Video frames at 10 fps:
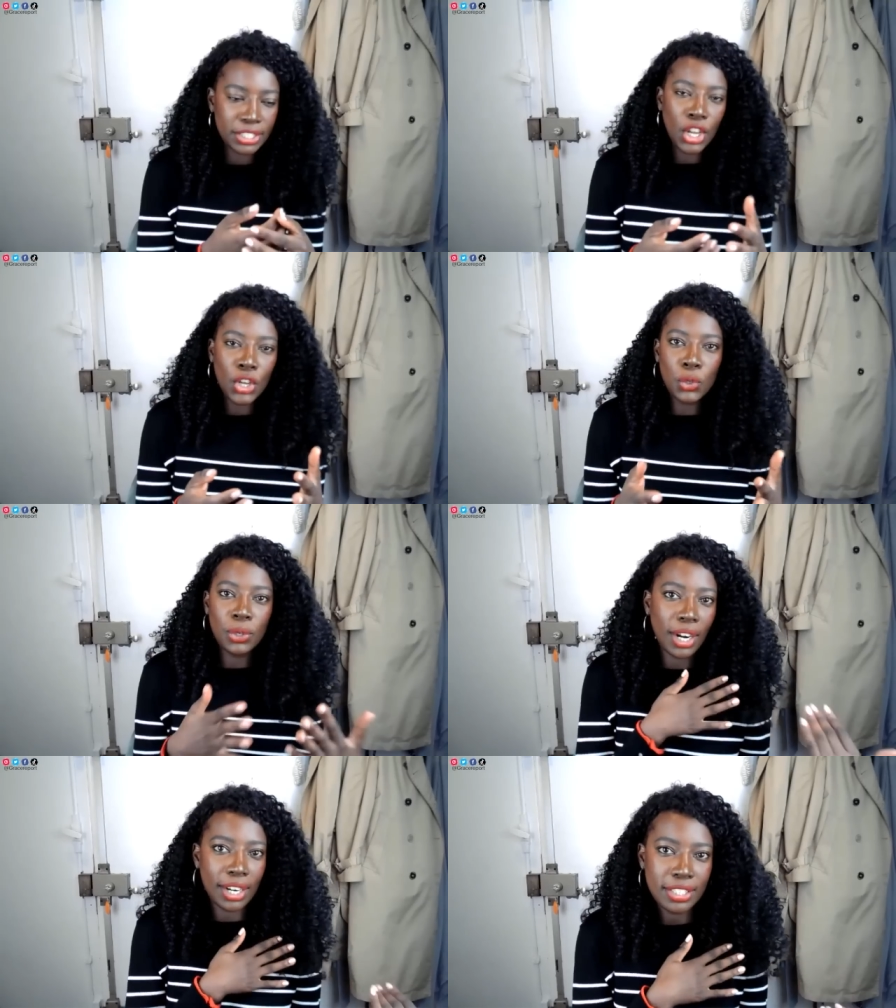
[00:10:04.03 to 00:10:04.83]
You're
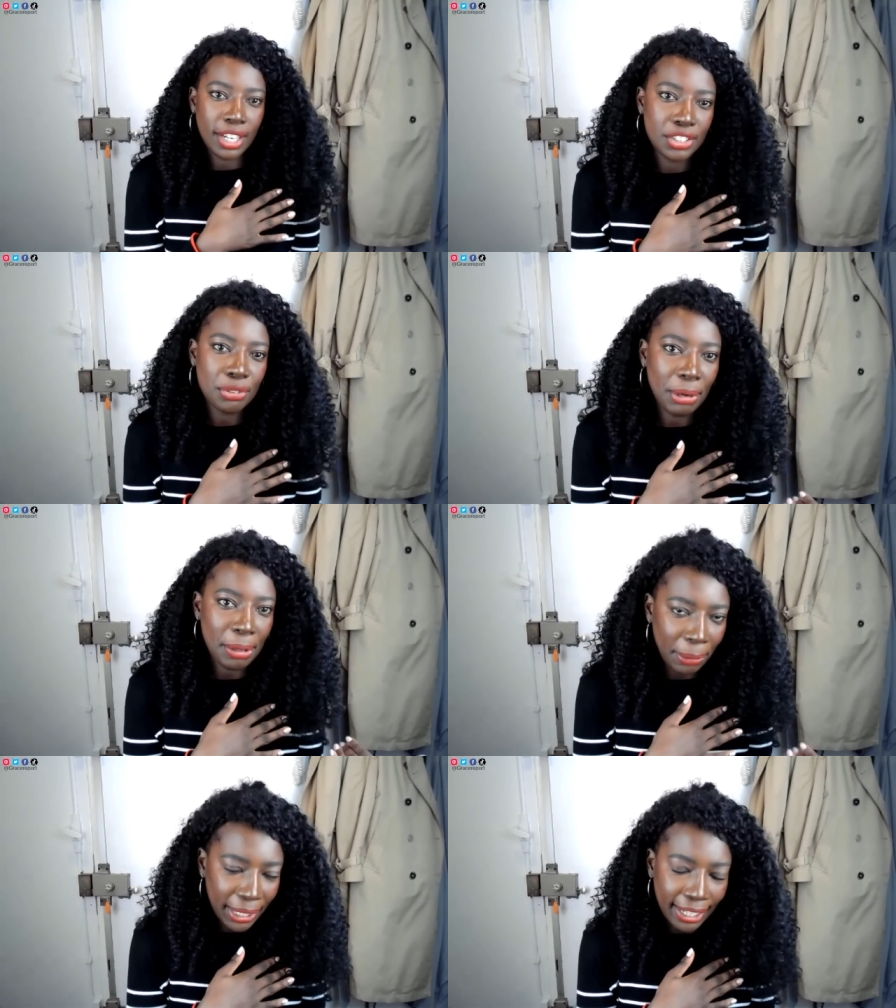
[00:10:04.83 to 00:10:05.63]
not going to touch my
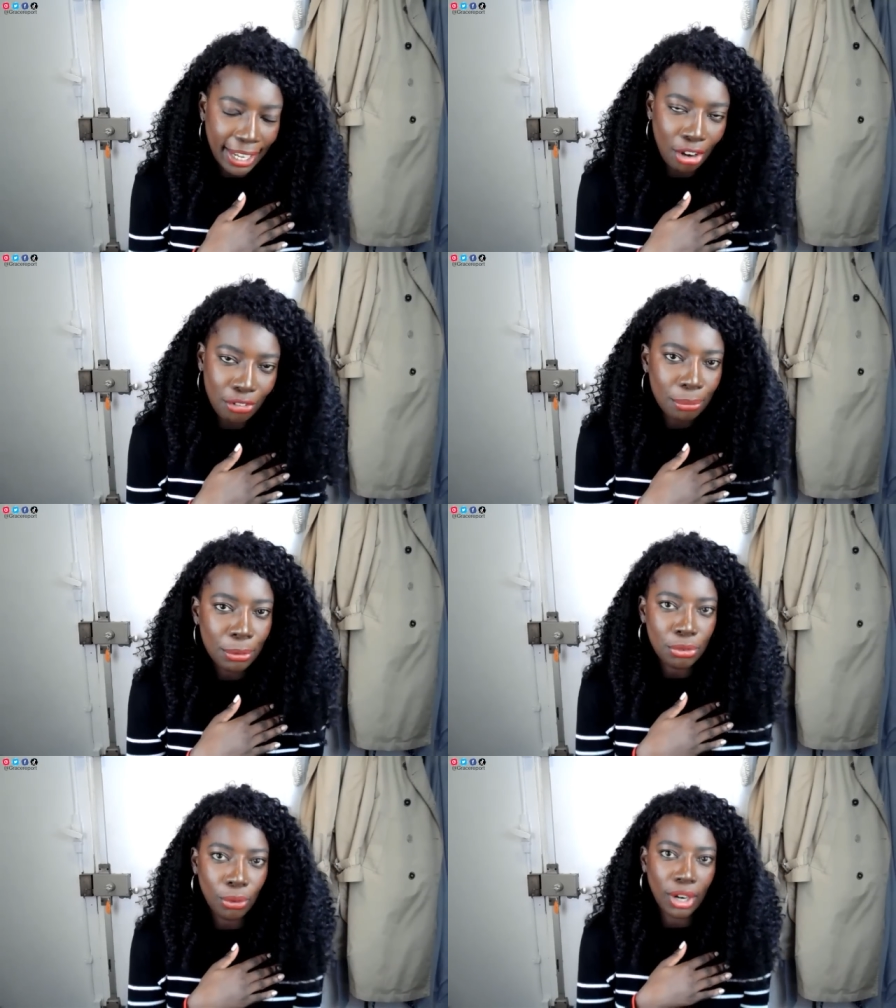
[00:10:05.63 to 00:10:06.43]
bank account from
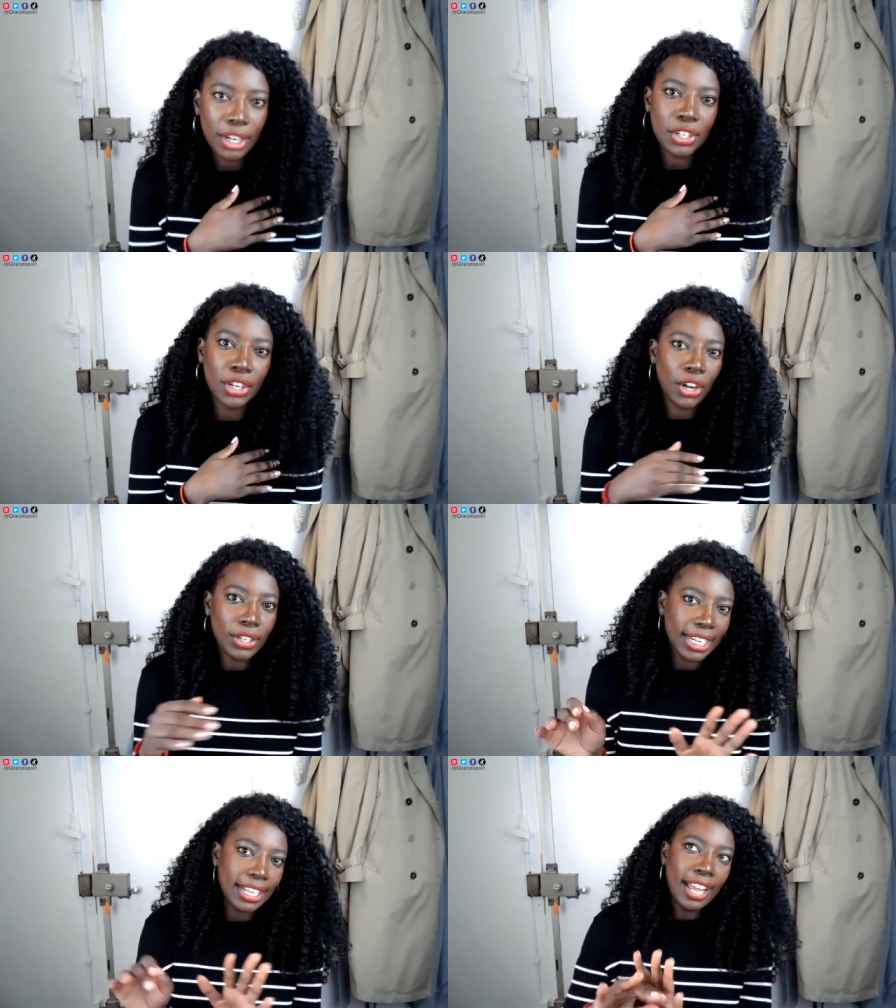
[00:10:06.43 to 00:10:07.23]
before, you know,
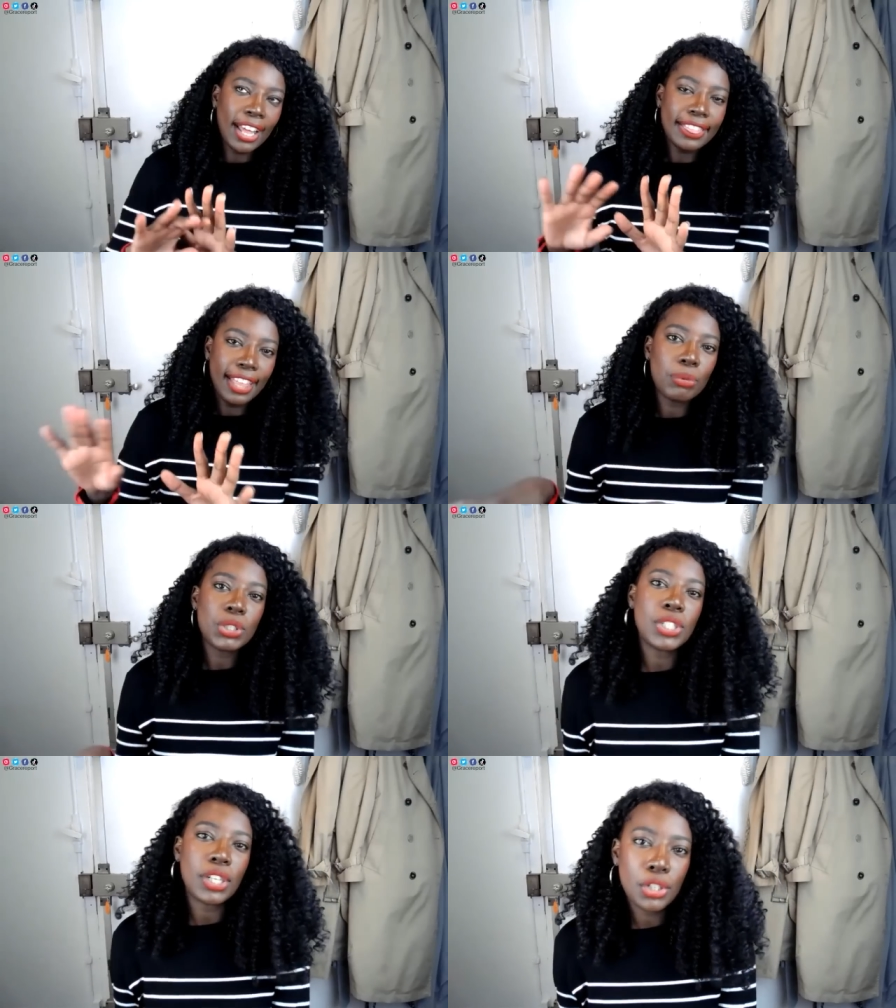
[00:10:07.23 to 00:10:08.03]
like then we'll
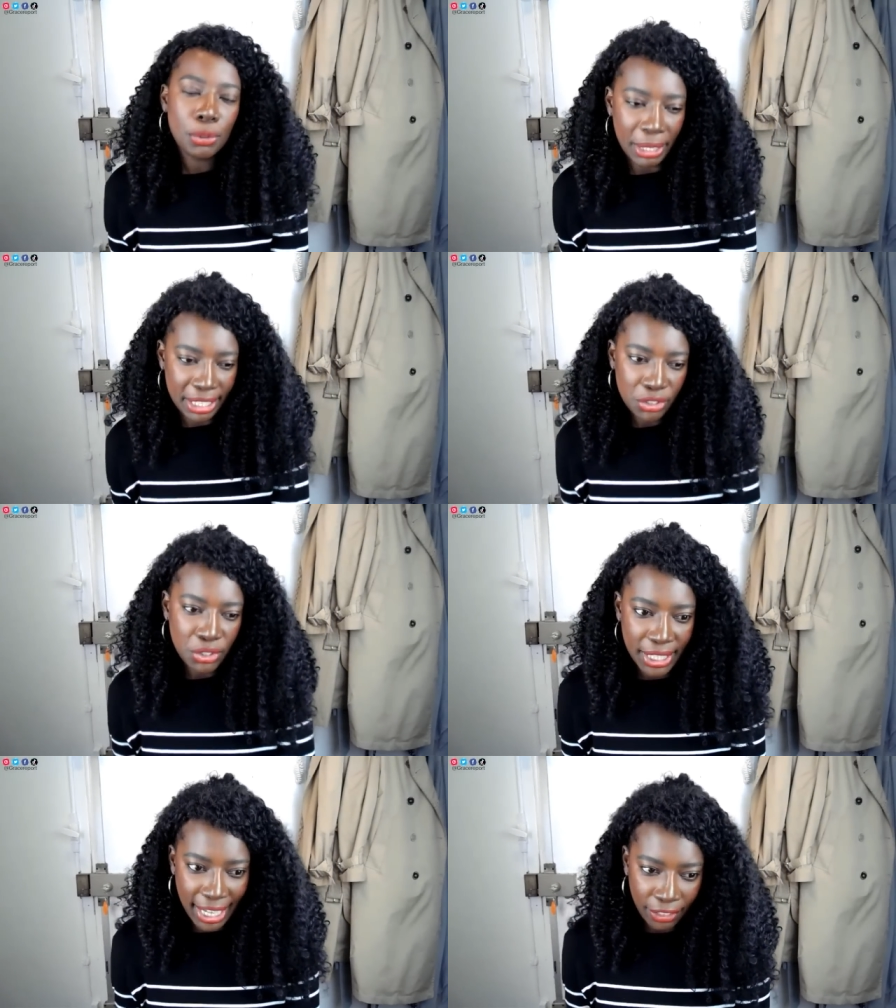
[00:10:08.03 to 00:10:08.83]
start a new page
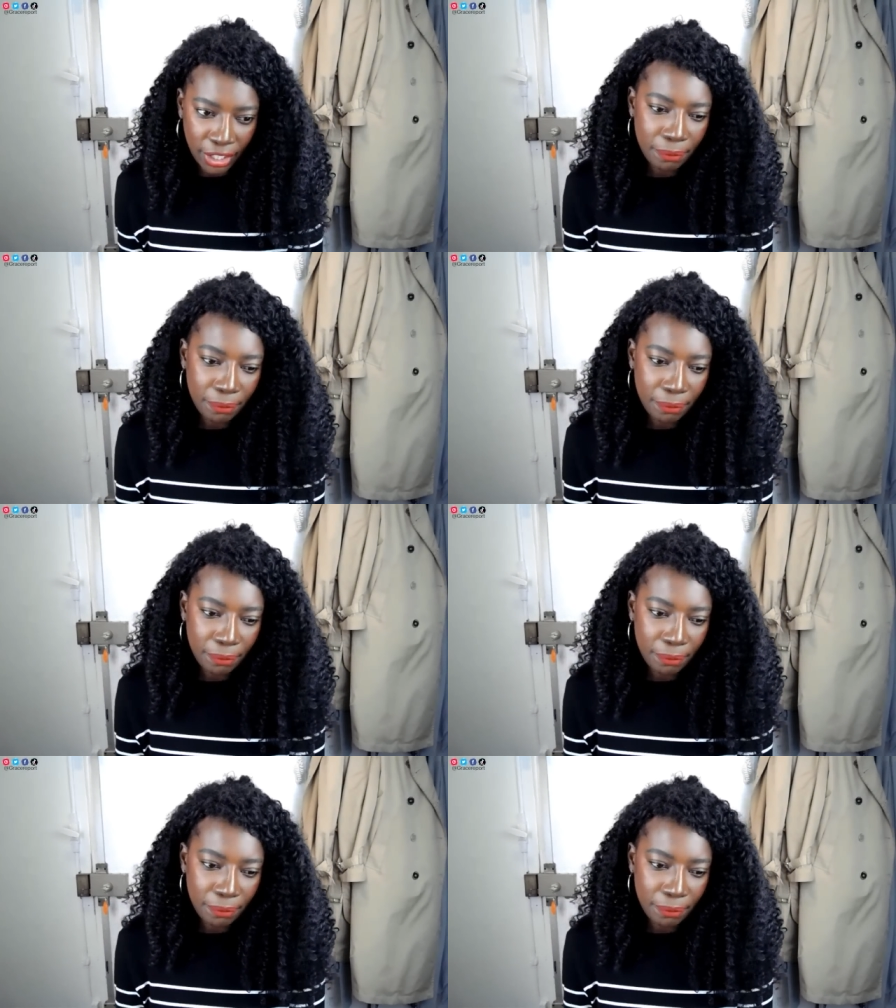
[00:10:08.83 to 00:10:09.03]
together.